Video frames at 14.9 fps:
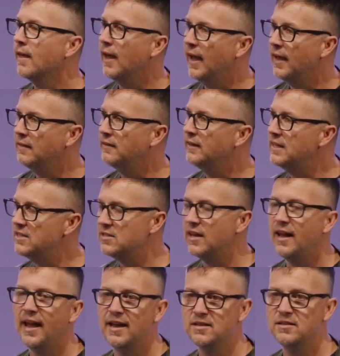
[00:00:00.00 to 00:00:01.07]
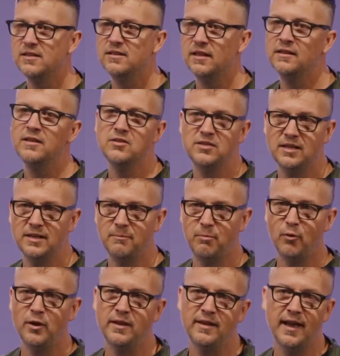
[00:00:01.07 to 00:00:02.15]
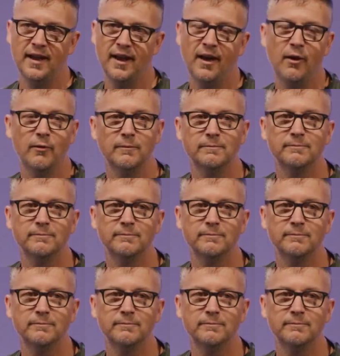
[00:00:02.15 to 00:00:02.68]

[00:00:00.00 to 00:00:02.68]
And Lisa has a tendency to point that out.